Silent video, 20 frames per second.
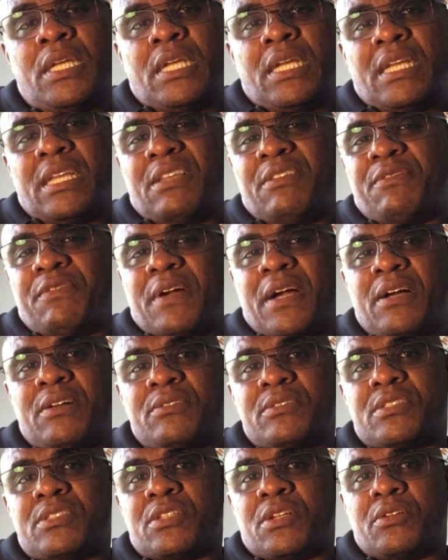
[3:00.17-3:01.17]
he
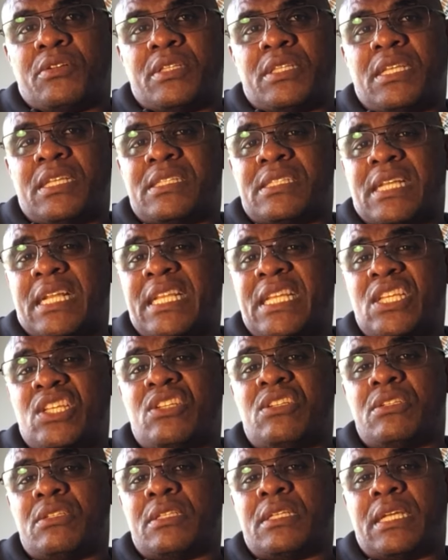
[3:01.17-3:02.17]
found certain things that he
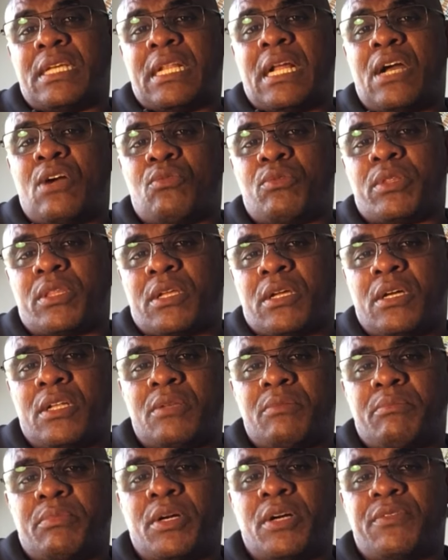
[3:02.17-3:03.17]
couldn't get out with cut
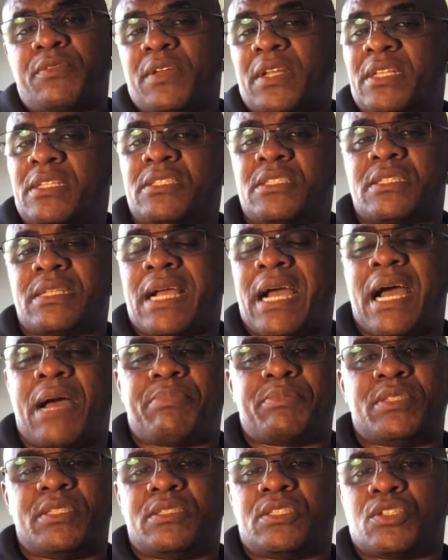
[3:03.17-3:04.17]
and buff and just
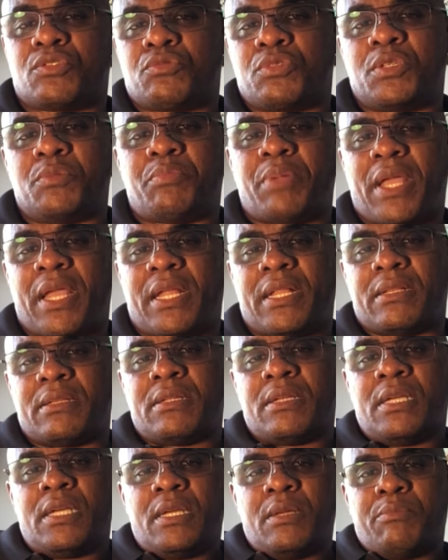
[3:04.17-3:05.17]
opted to repaint
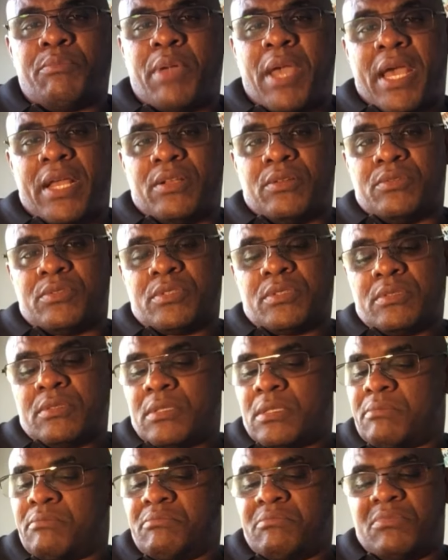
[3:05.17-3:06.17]
panels.
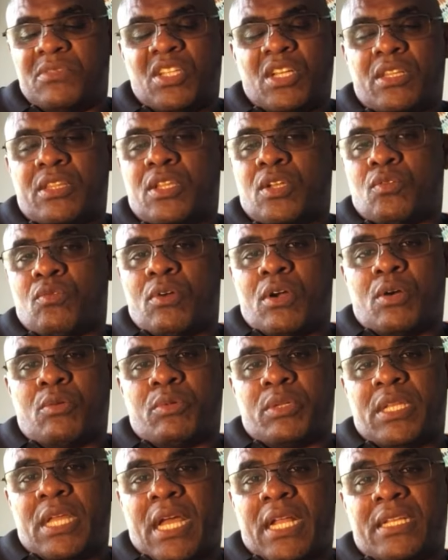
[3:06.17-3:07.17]
Nothing wrong
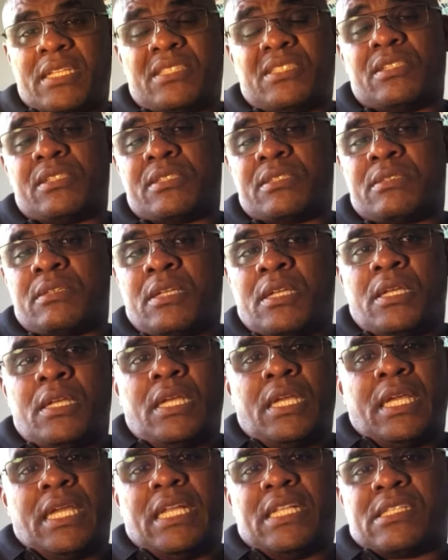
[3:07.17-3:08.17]
with that.
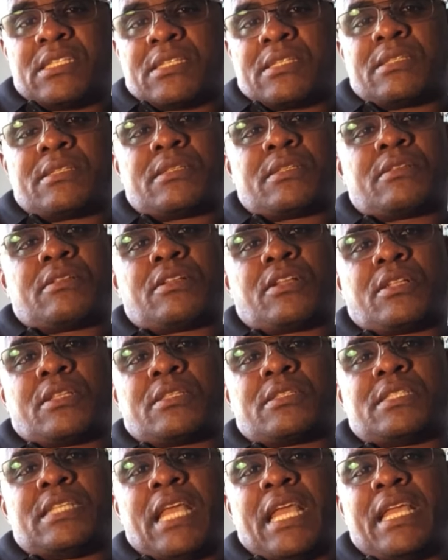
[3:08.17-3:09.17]
It's
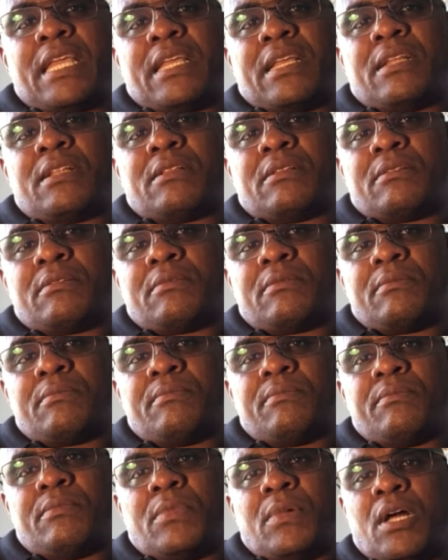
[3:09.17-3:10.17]
taking
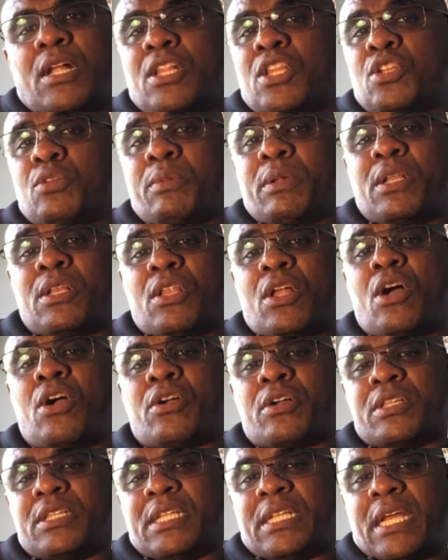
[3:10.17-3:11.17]
a little bit
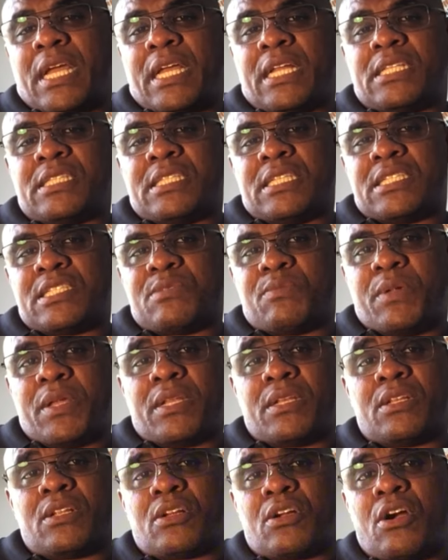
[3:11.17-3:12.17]
longer than I
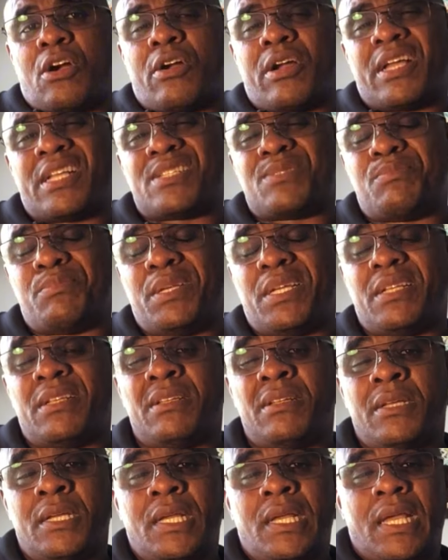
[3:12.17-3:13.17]
anticipated. The car has
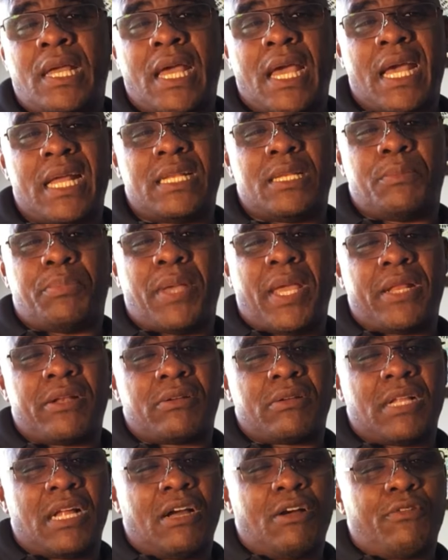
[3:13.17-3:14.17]
been at the
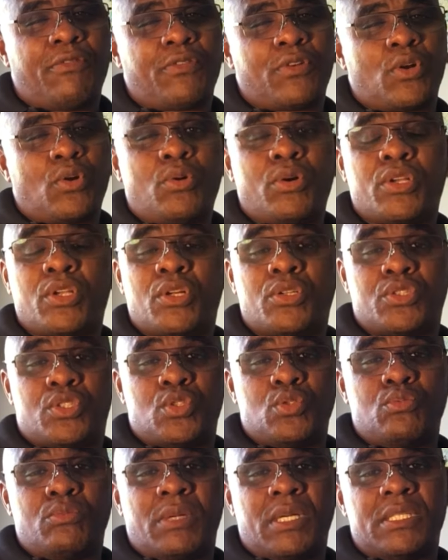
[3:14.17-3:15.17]
painter now for going on
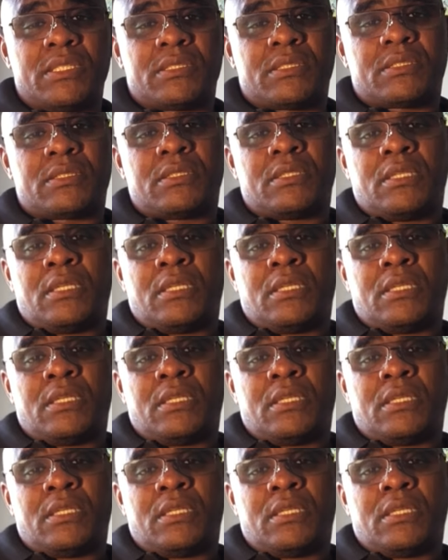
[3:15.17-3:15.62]
2 months.